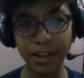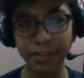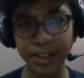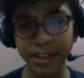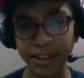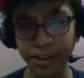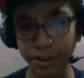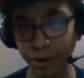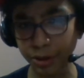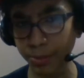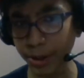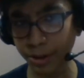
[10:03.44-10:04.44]
think this
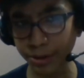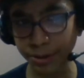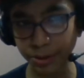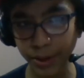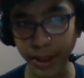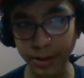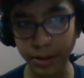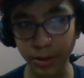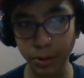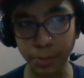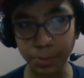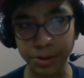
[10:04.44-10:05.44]
should be not great.
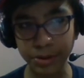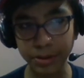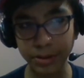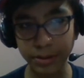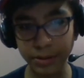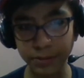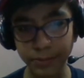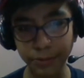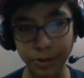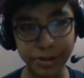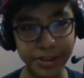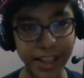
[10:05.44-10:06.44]
Oops,
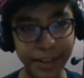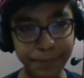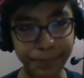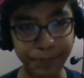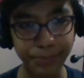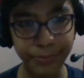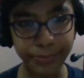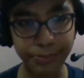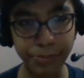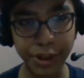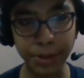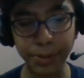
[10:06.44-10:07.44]
what's that?
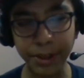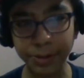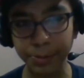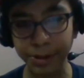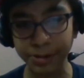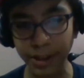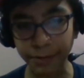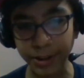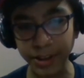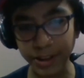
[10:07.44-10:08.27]
Bishop xb7.